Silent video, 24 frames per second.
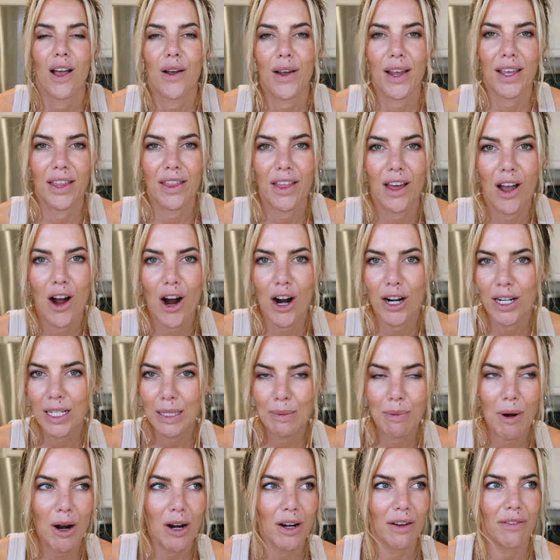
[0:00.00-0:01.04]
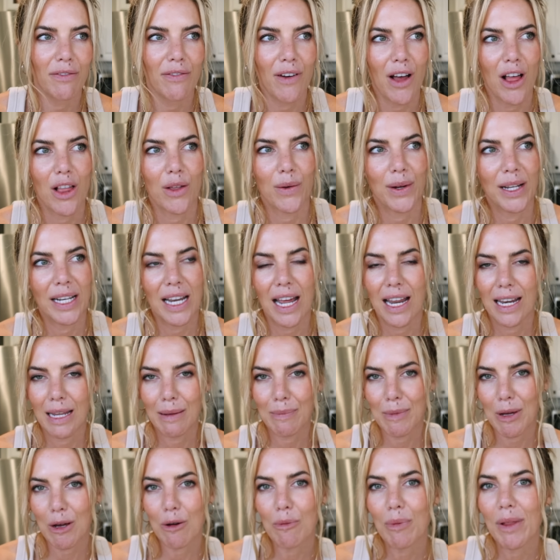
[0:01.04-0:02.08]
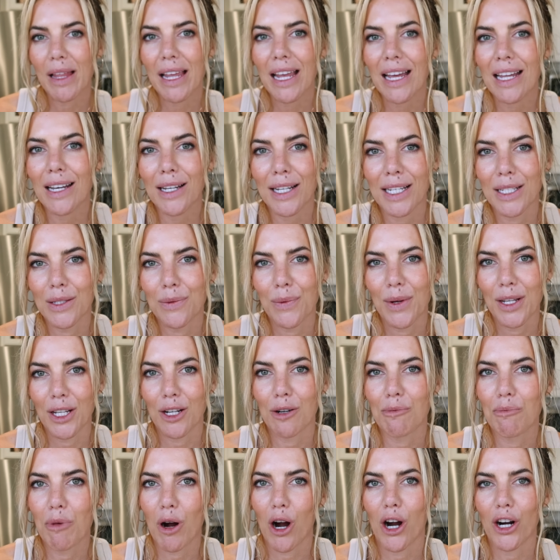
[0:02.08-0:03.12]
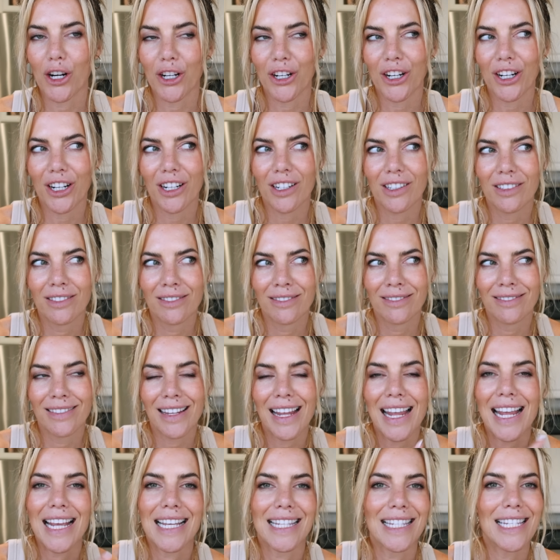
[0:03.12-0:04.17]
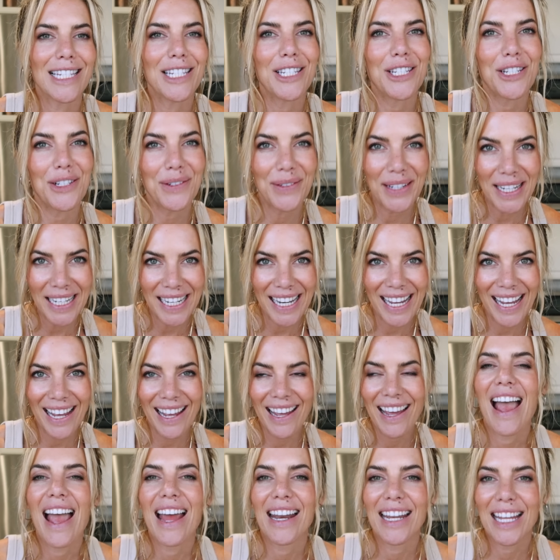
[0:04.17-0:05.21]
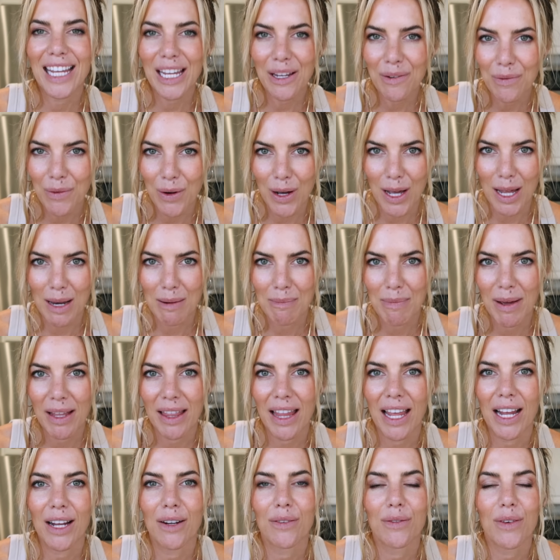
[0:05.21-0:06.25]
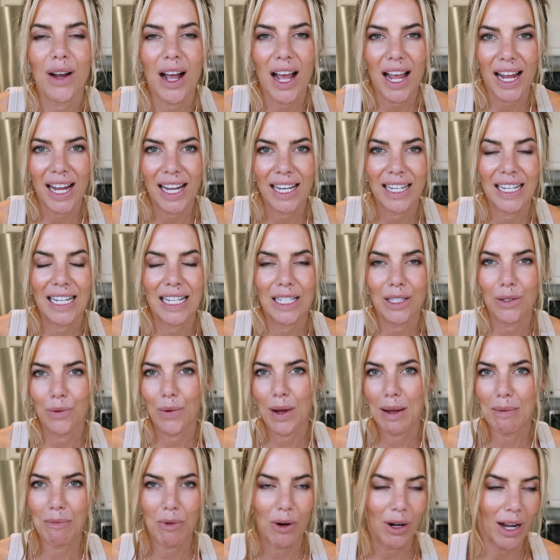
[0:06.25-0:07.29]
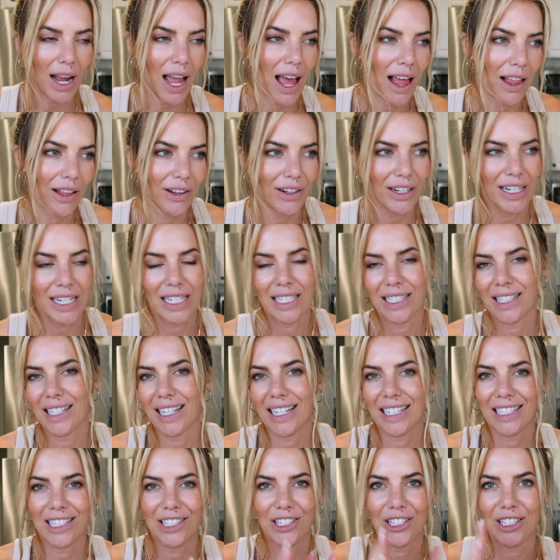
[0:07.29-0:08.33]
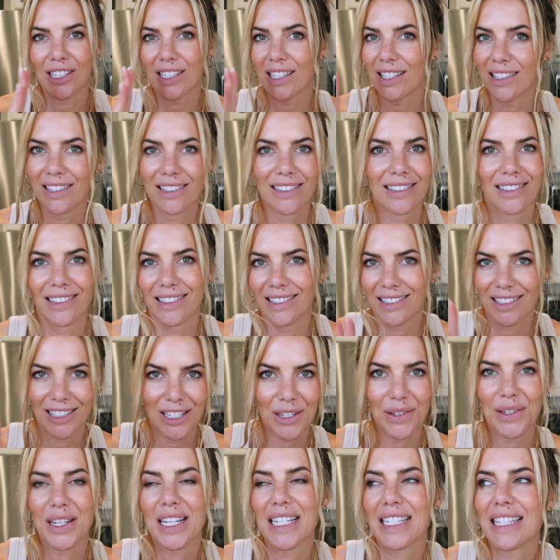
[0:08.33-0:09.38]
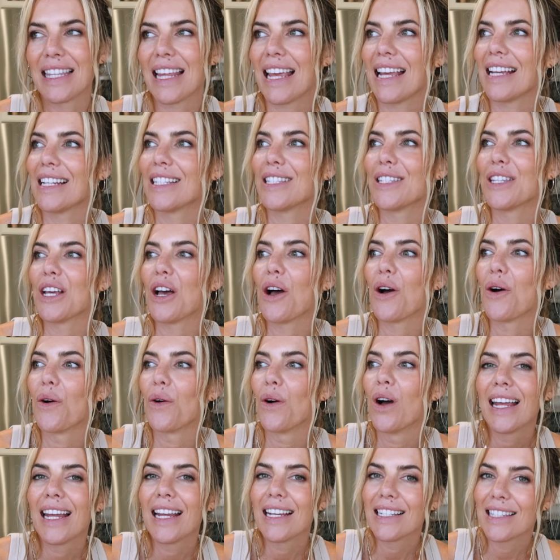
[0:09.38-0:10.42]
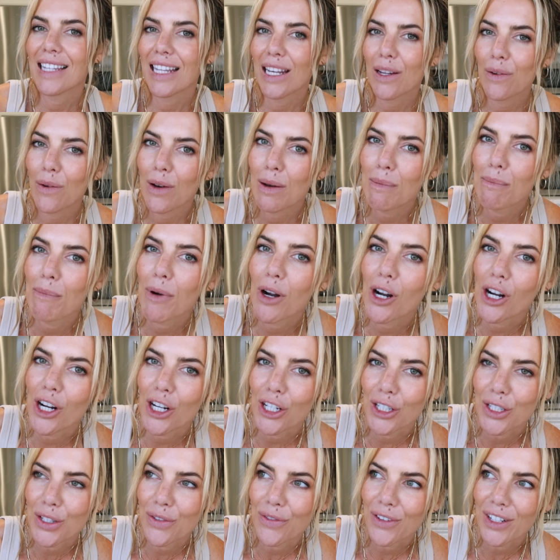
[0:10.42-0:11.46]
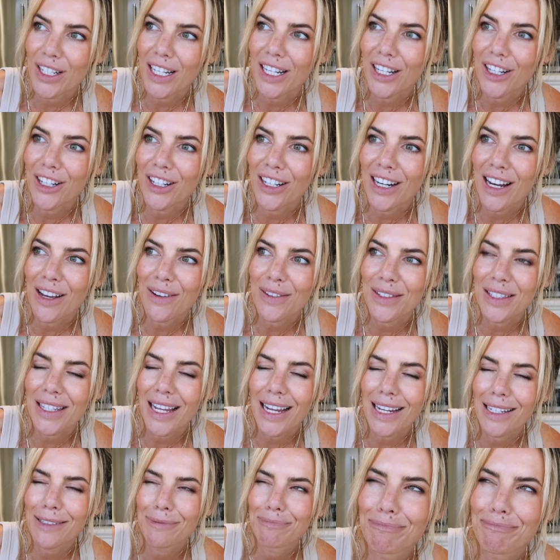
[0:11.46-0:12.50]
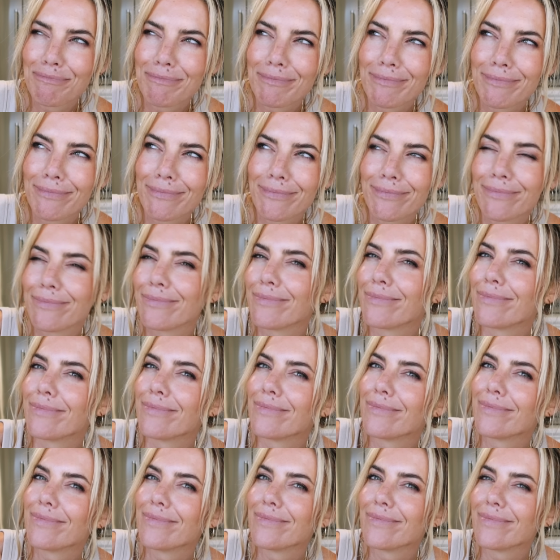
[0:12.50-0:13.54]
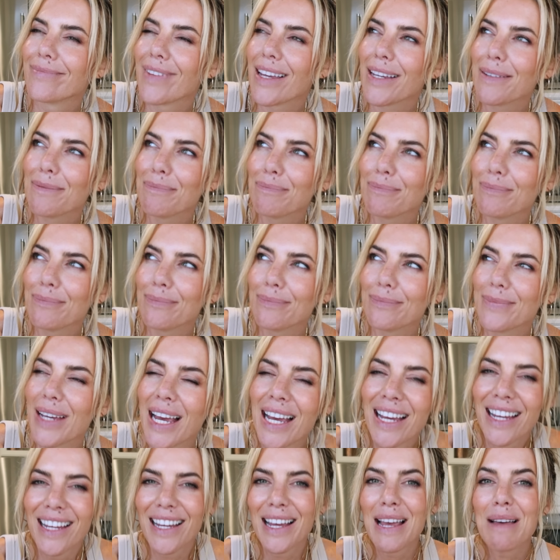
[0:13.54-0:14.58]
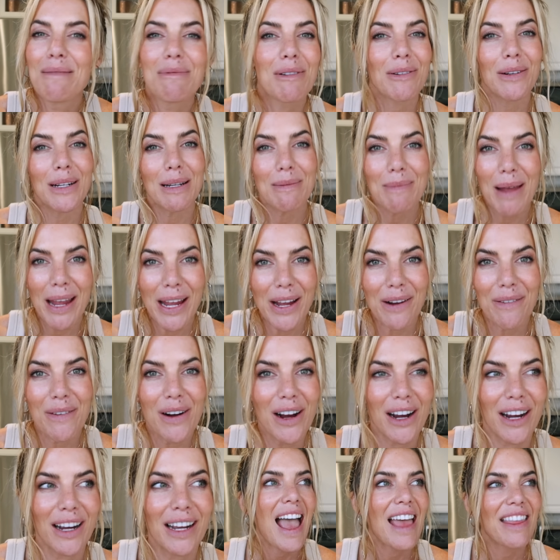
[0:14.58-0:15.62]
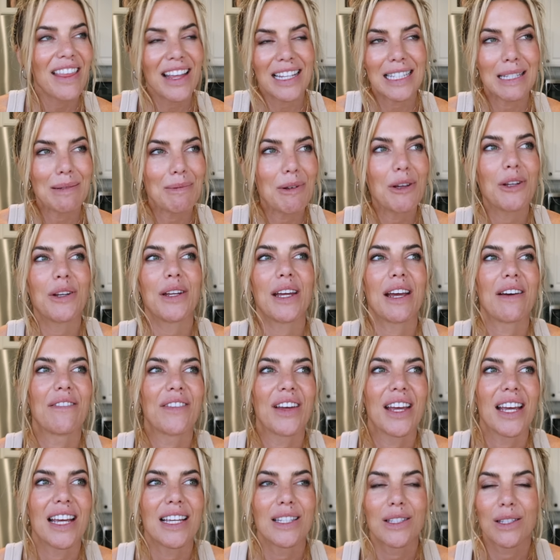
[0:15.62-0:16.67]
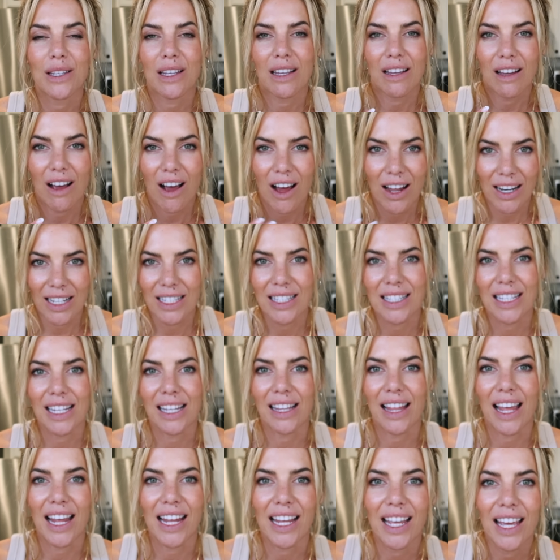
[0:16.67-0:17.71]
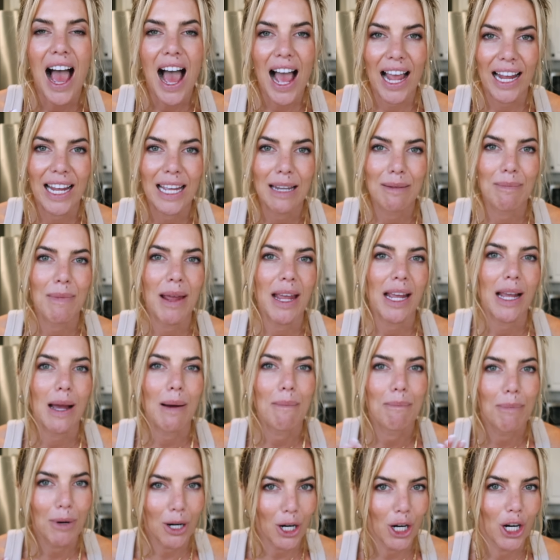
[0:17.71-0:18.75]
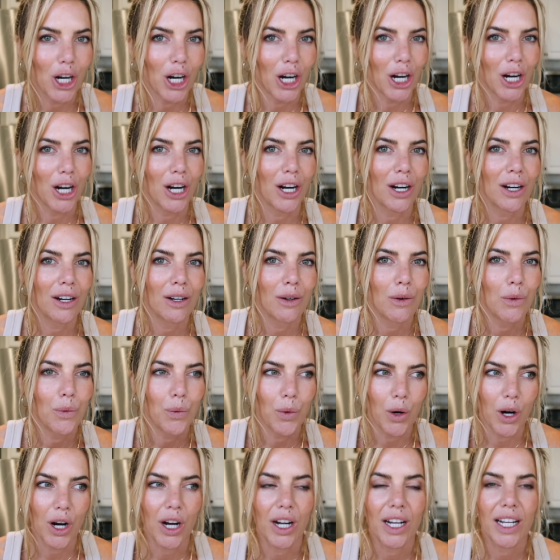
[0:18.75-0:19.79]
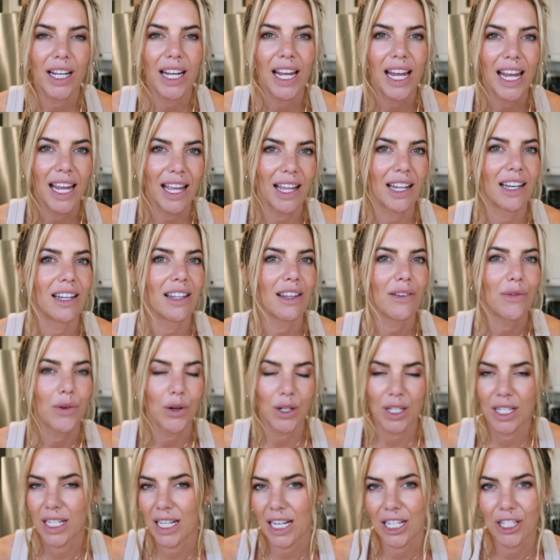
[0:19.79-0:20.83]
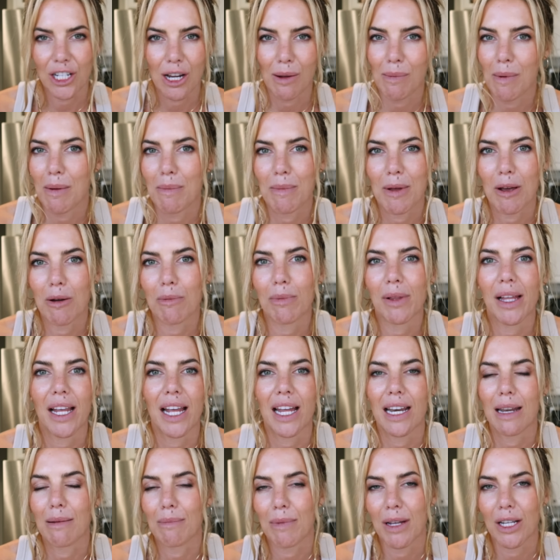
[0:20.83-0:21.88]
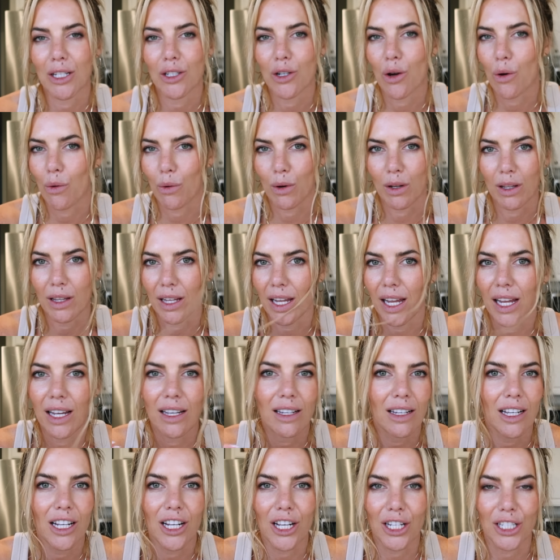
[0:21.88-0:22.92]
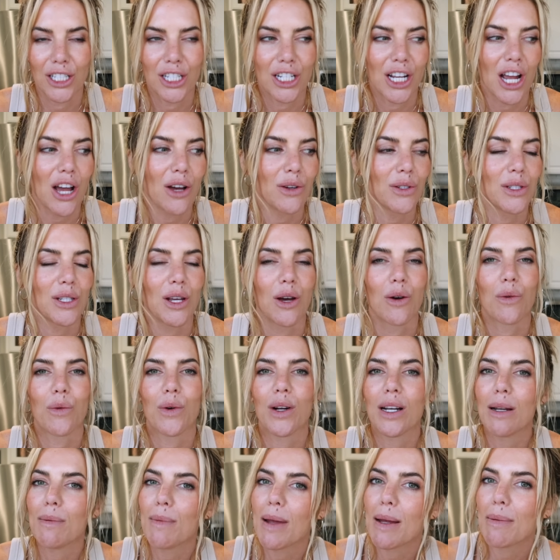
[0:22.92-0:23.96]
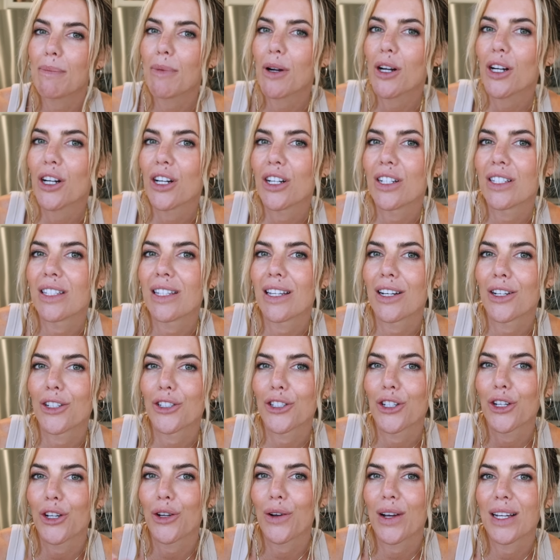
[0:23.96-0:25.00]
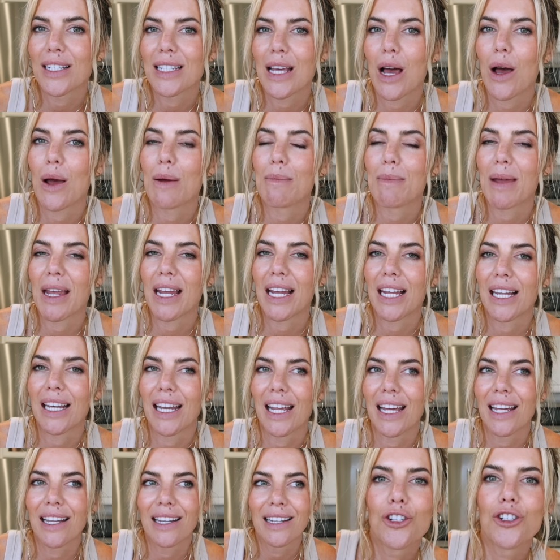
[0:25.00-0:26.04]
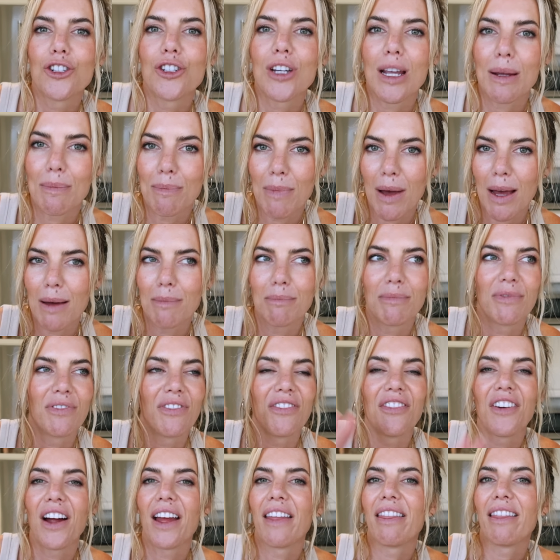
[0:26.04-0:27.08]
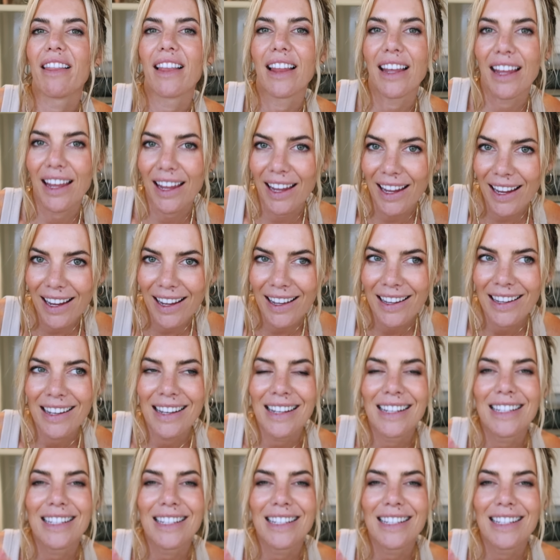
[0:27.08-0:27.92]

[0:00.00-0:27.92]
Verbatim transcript: Okay, the hardest part of following any meal plan is when your partner isn't doing it. And he would, but like Ryan needs way more calories. He's just doing his thing. So he said he wanted burgers for dinner. And I was like, um, but we're gonna make it work. And that's the beauty of it is honestly, like I can make a burger work in the fourteen day Shape Up meal plan and be totally good to go. So we're gonna make burgers and I'll show you guys how I'm making it Shape Up friendly.